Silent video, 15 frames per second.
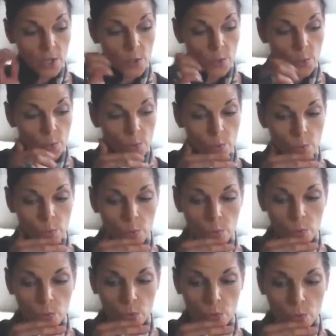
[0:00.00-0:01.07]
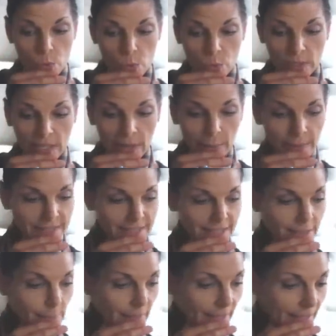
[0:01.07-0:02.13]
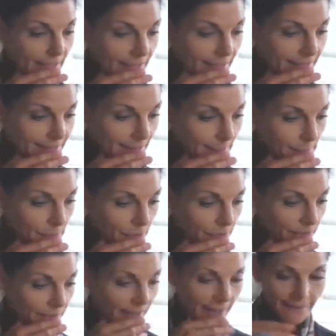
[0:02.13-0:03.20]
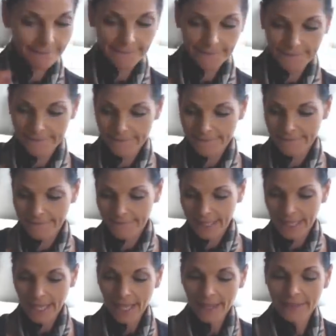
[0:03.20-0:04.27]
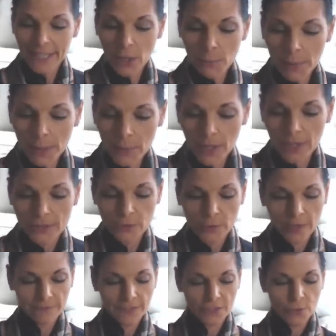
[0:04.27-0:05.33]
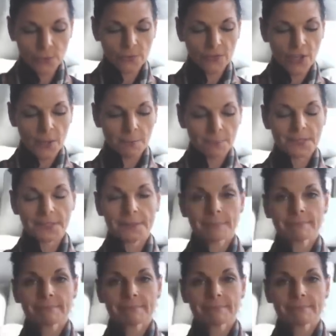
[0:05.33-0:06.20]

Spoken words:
Ooh, now I see why I guess I pulled that. On the outbound card, you have the 2 of Cups.